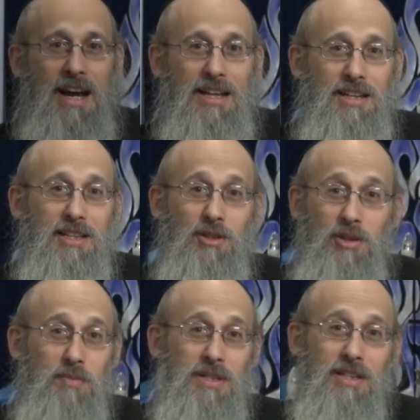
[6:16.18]
And then it
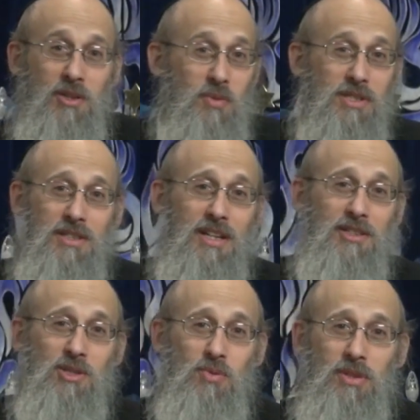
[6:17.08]
could be that the reason you're
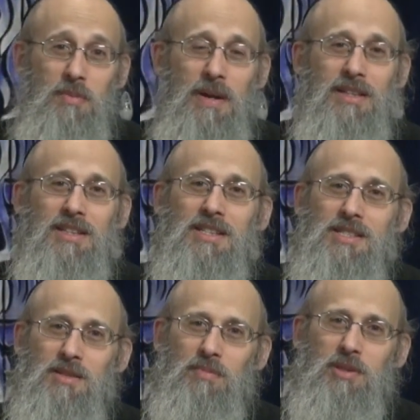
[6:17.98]
not destroying the painting
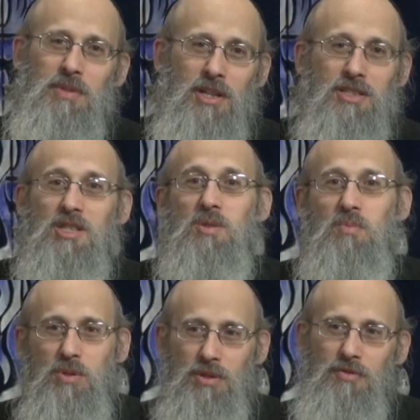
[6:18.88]
is simply because it's
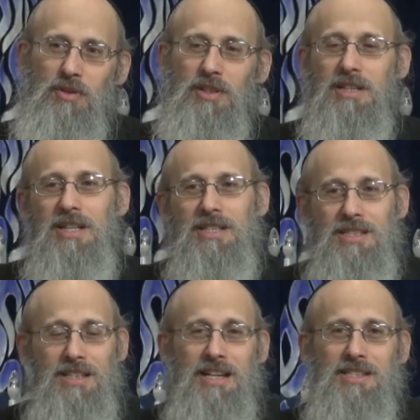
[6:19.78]
beautiful,
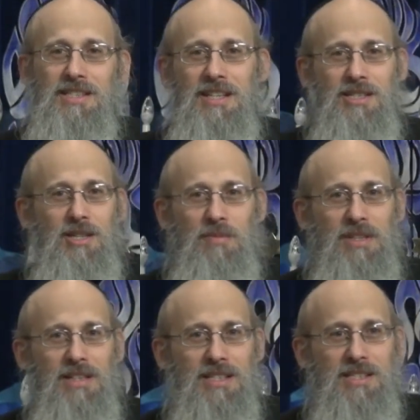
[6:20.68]
it's nice, it's
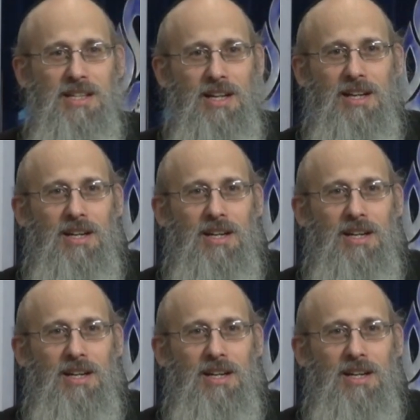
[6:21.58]
something that's